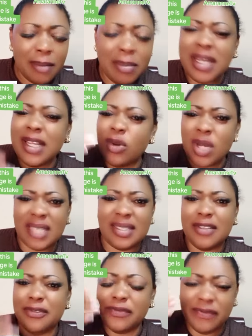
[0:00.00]
make it look
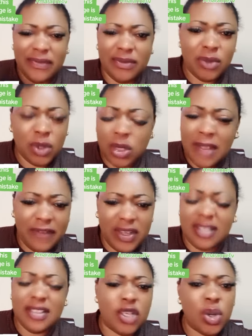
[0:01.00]
as if
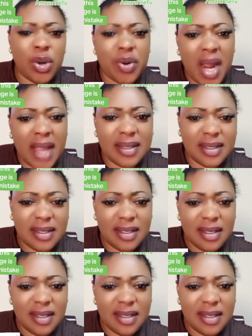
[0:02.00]
everything they all right.